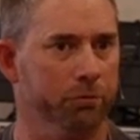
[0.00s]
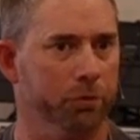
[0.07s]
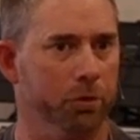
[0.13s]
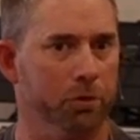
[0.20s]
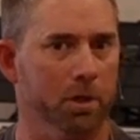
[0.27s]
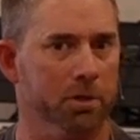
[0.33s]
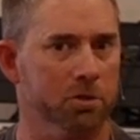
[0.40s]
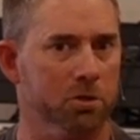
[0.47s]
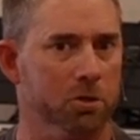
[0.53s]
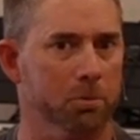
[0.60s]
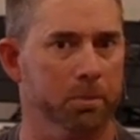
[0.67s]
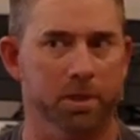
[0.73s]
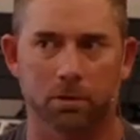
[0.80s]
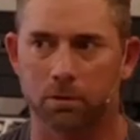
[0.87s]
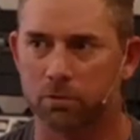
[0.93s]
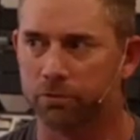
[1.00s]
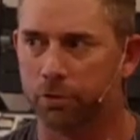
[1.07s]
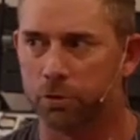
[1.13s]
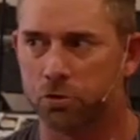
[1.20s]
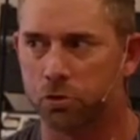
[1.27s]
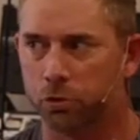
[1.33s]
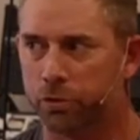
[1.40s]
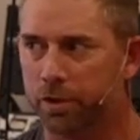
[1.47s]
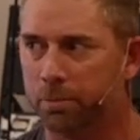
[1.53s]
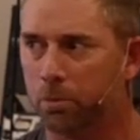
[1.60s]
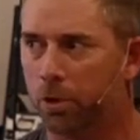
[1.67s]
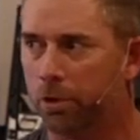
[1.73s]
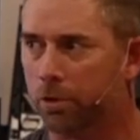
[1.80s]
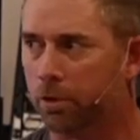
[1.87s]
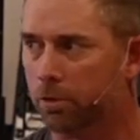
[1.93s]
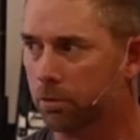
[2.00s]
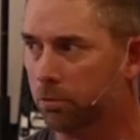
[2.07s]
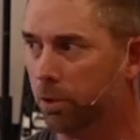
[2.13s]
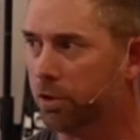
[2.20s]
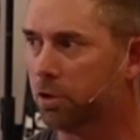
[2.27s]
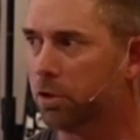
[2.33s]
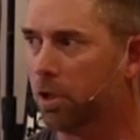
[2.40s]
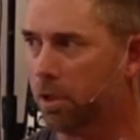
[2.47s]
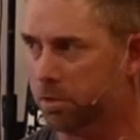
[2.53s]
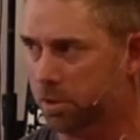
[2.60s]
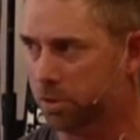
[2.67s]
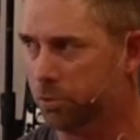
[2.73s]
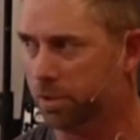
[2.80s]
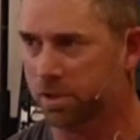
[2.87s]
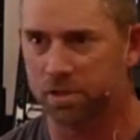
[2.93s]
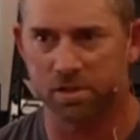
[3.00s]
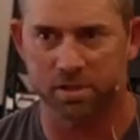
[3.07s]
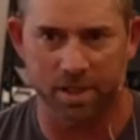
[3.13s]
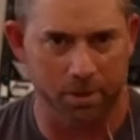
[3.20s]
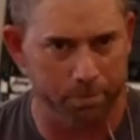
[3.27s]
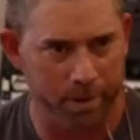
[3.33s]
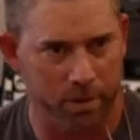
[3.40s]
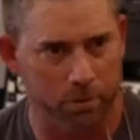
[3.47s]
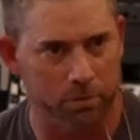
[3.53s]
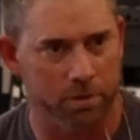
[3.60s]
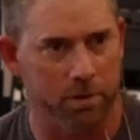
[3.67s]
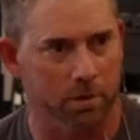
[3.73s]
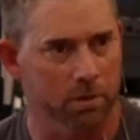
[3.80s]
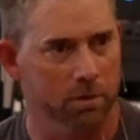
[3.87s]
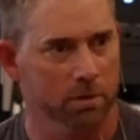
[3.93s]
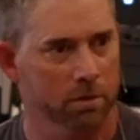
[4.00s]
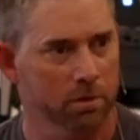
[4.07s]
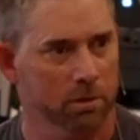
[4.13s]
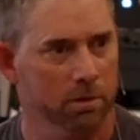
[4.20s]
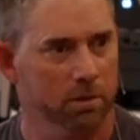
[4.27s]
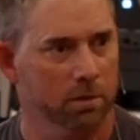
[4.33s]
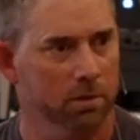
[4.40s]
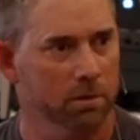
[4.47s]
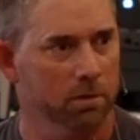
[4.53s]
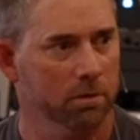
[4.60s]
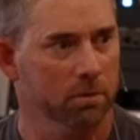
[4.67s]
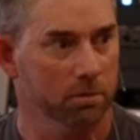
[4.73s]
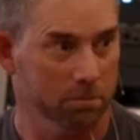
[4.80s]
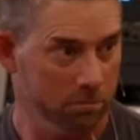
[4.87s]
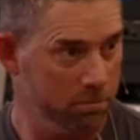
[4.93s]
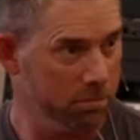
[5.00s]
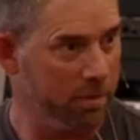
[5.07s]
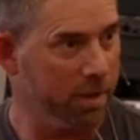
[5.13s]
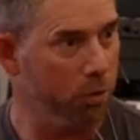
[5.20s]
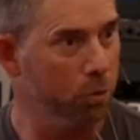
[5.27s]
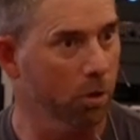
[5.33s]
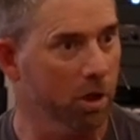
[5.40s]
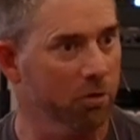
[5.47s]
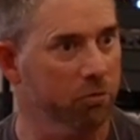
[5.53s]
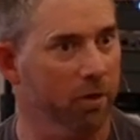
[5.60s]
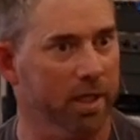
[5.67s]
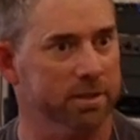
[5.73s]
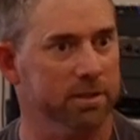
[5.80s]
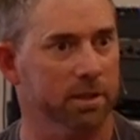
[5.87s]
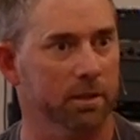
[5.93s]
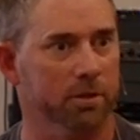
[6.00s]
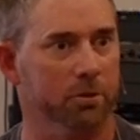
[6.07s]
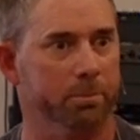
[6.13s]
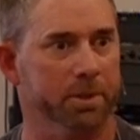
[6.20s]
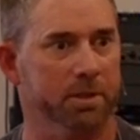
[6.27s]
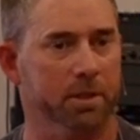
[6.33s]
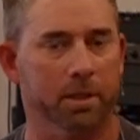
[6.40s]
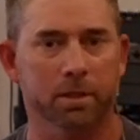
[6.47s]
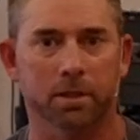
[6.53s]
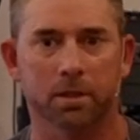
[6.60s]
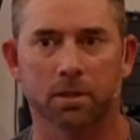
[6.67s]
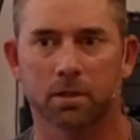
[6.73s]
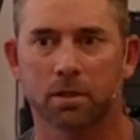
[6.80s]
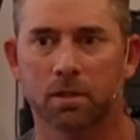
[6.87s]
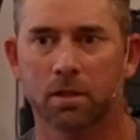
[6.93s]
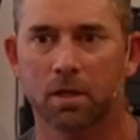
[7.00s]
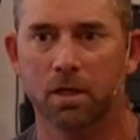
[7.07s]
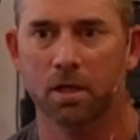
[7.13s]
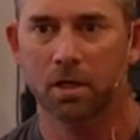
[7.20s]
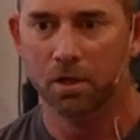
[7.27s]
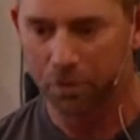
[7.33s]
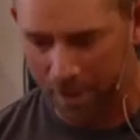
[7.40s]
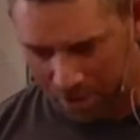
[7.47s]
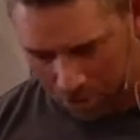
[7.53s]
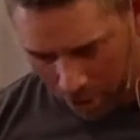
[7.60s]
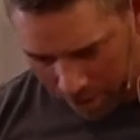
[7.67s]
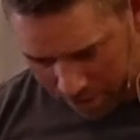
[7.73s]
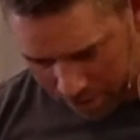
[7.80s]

for you not to commit first degree murder? Well, the consequence is death penalty. Mm, that qualifies it a little bit, doesn't it? That God